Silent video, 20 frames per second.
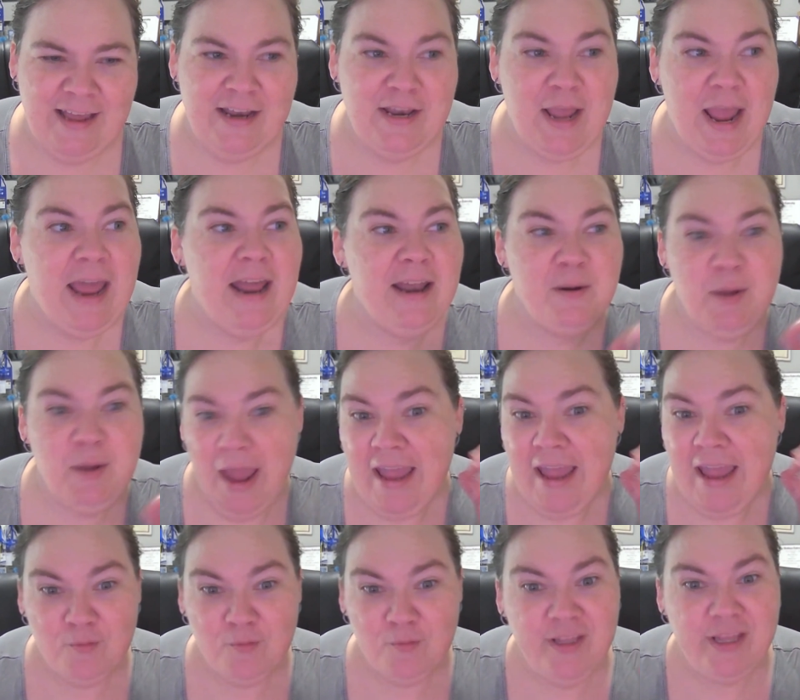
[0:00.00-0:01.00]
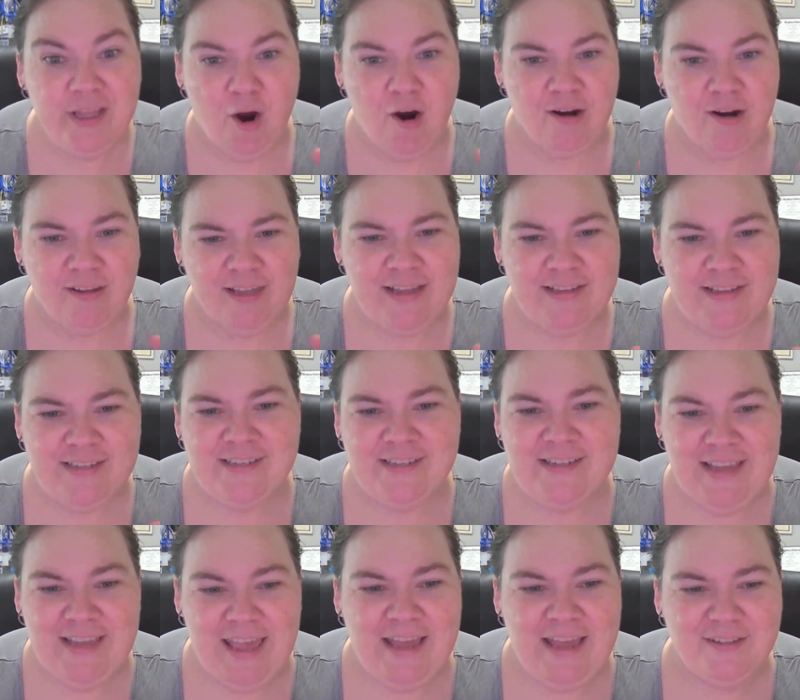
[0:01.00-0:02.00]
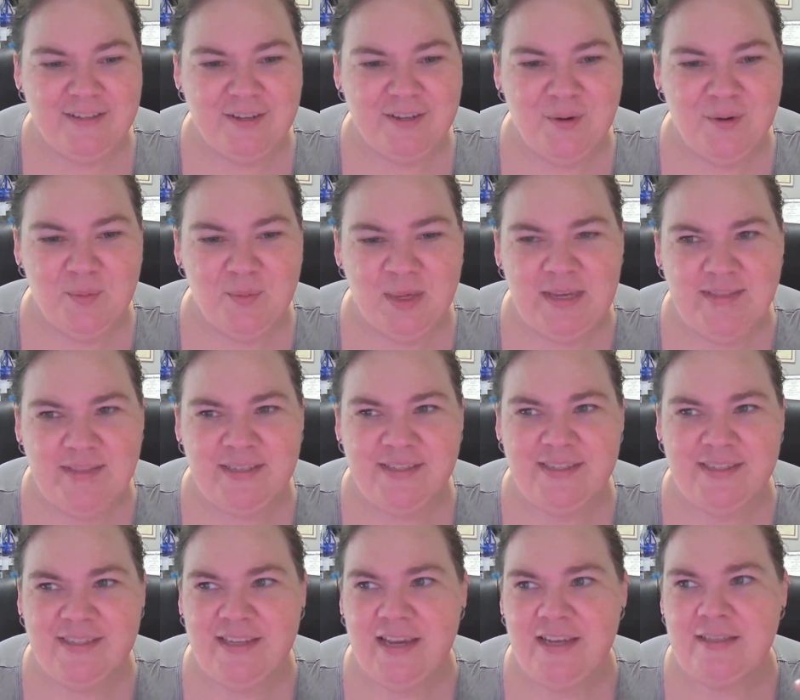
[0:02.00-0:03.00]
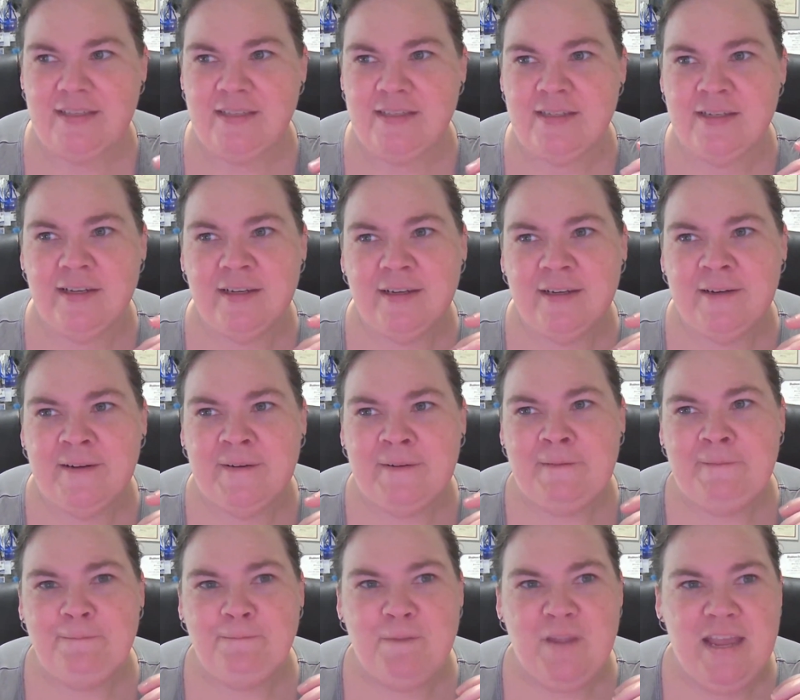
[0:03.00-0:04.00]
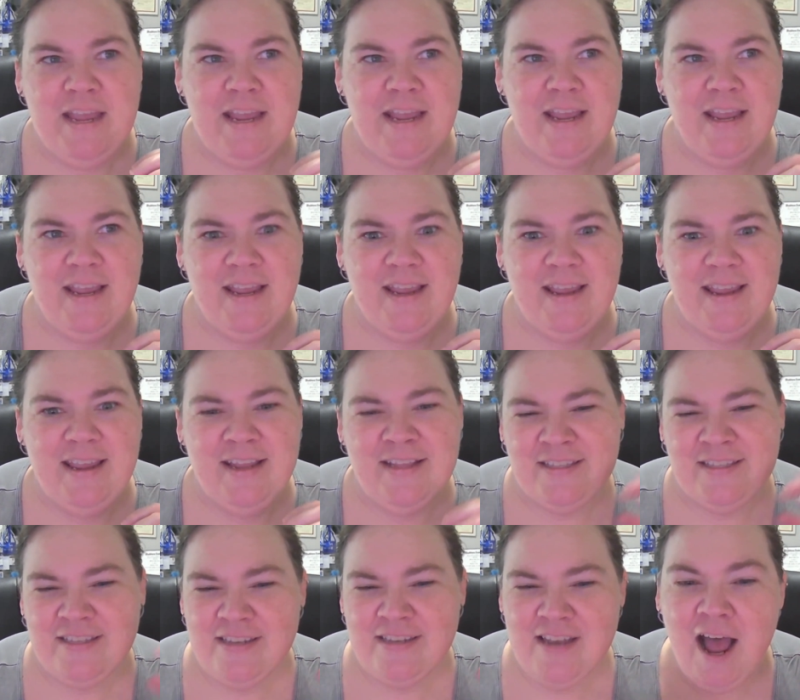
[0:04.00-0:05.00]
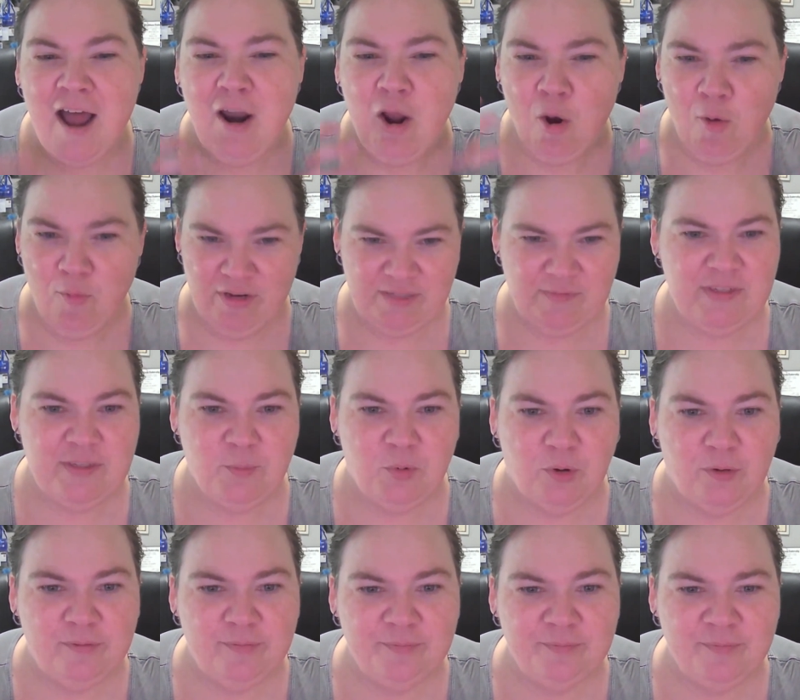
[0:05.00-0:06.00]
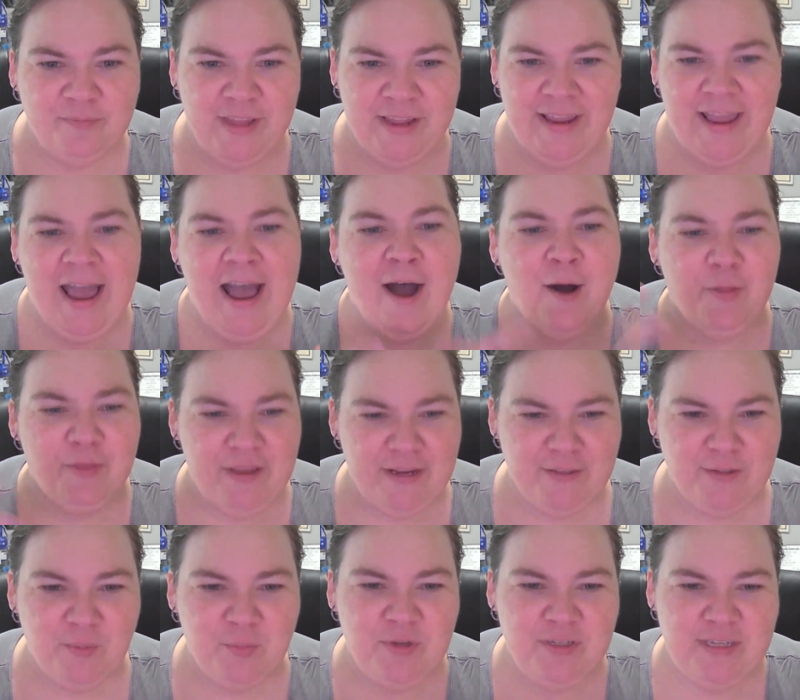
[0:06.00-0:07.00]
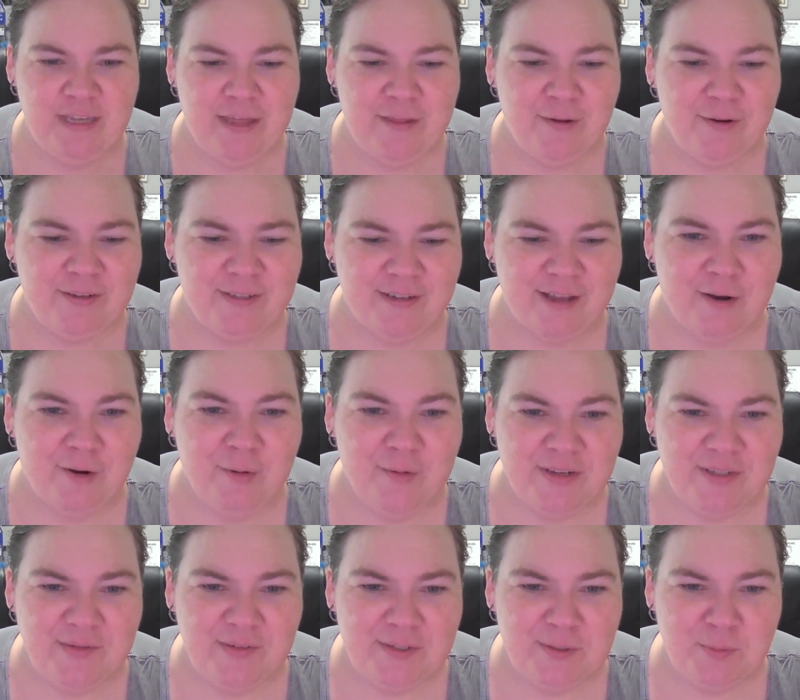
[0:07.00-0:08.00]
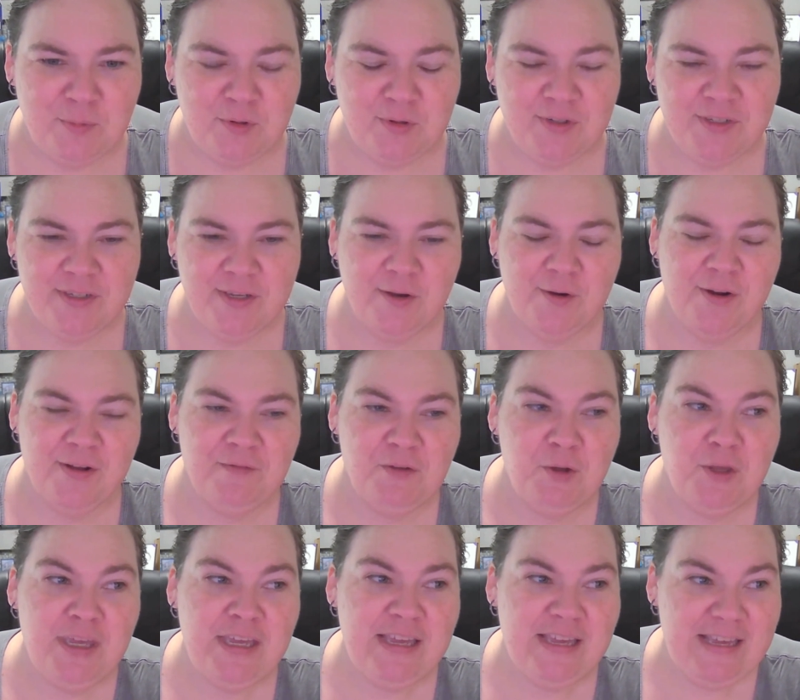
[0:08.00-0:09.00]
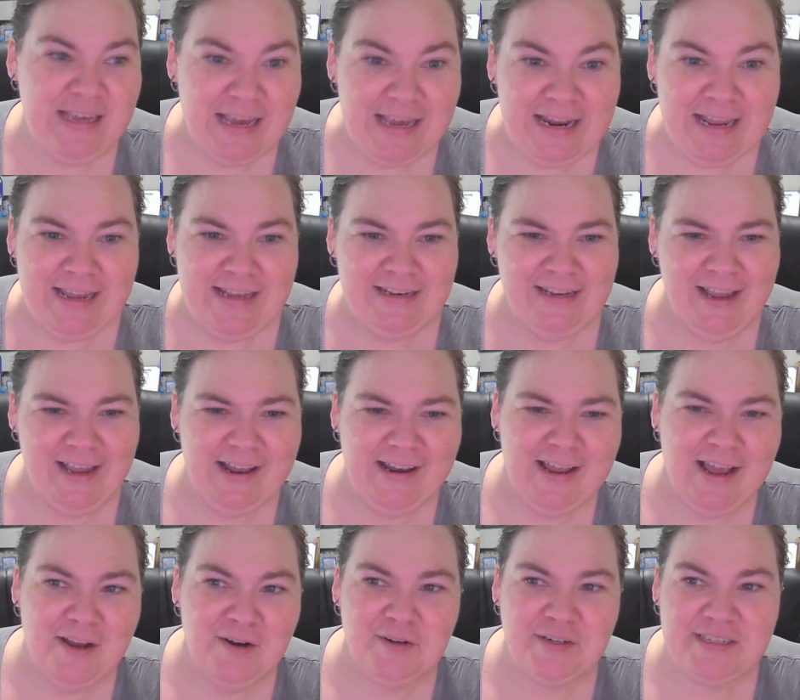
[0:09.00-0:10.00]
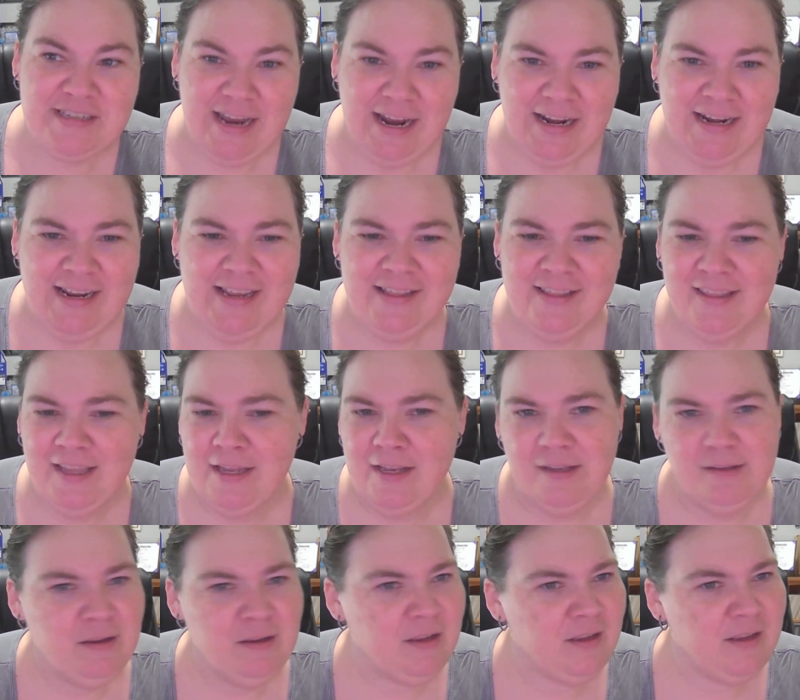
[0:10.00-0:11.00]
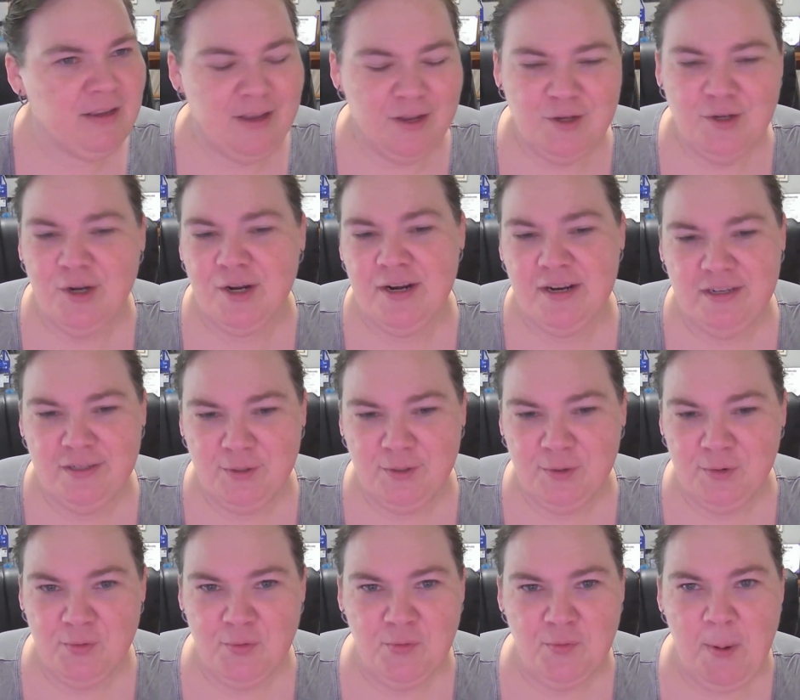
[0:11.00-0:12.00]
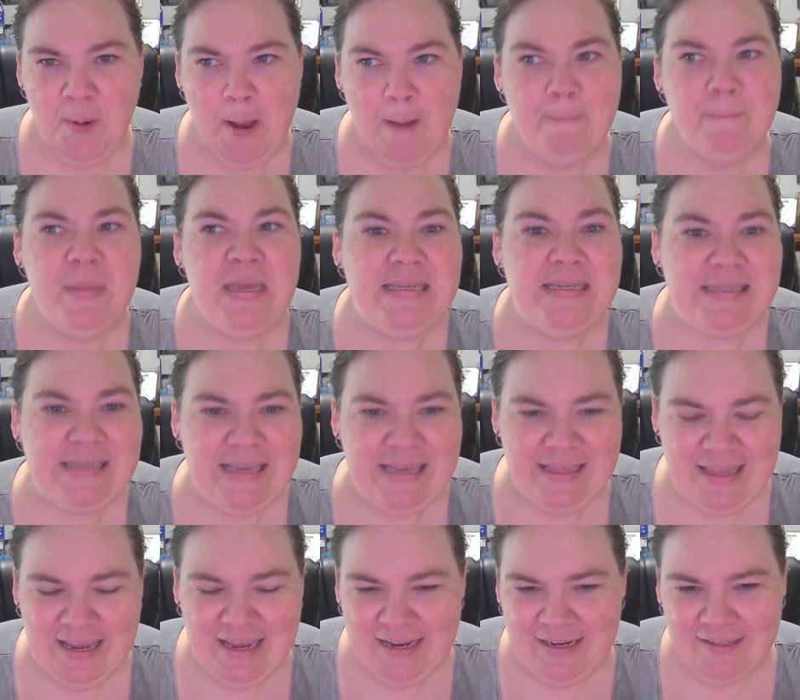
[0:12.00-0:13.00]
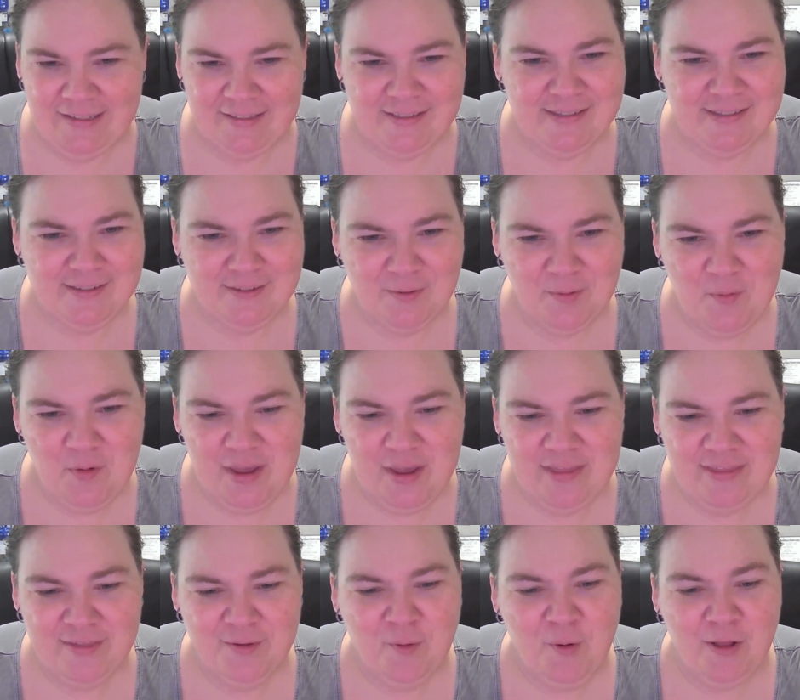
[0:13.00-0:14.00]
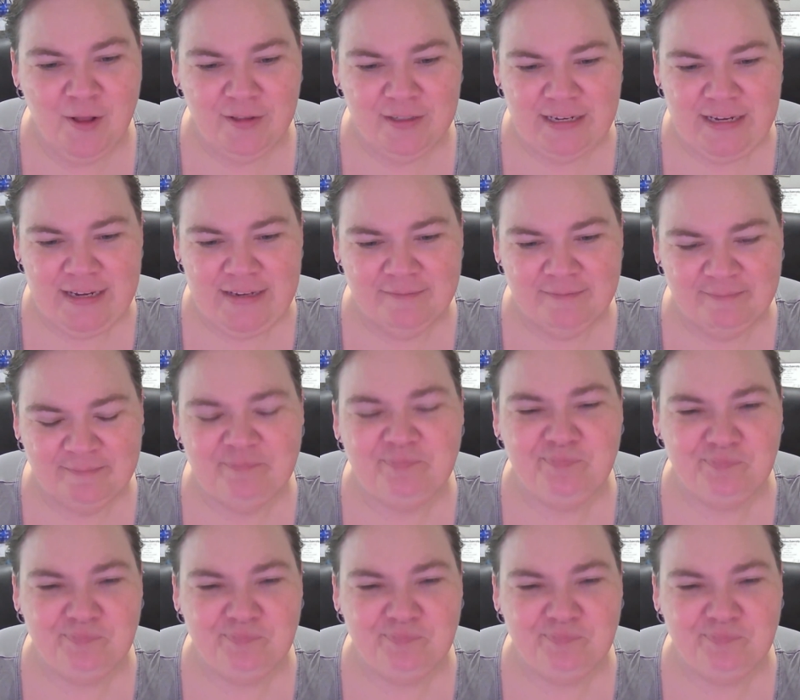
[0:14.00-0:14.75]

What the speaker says: and a really hard lesson to get too, because it's not always visible. Like how things are put together is not always visible. So if you can get it and understand it, then you're going to do amazing things with quality.